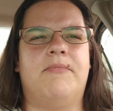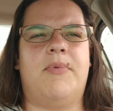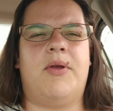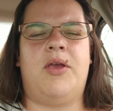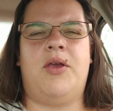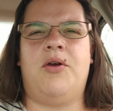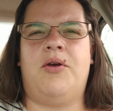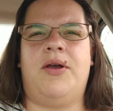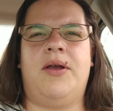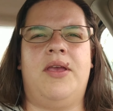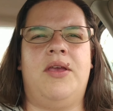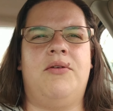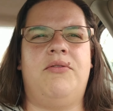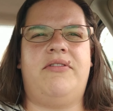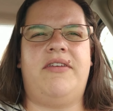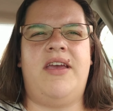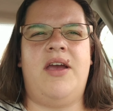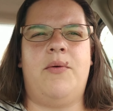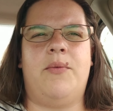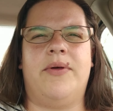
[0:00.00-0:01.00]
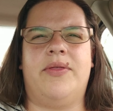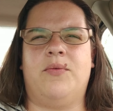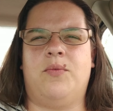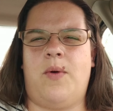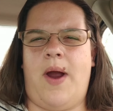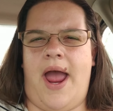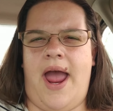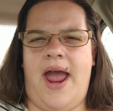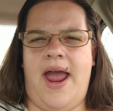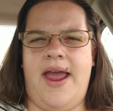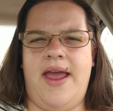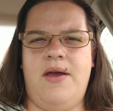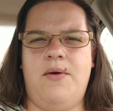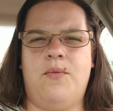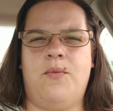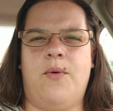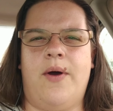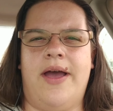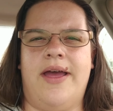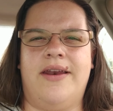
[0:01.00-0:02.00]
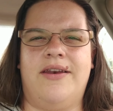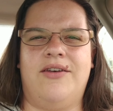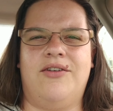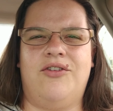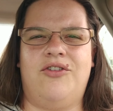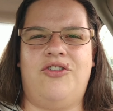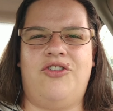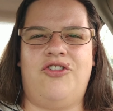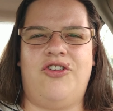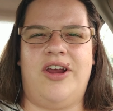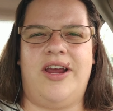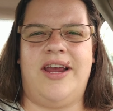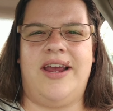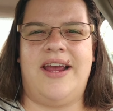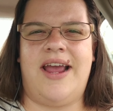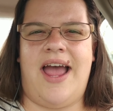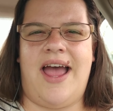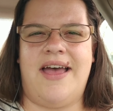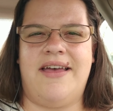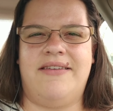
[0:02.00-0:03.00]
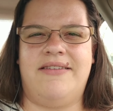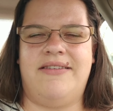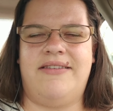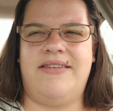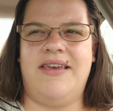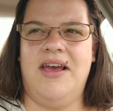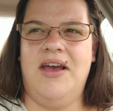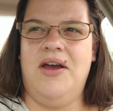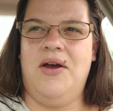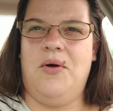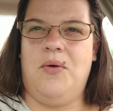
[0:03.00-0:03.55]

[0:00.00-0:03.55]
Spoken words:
You see it with Rey when she has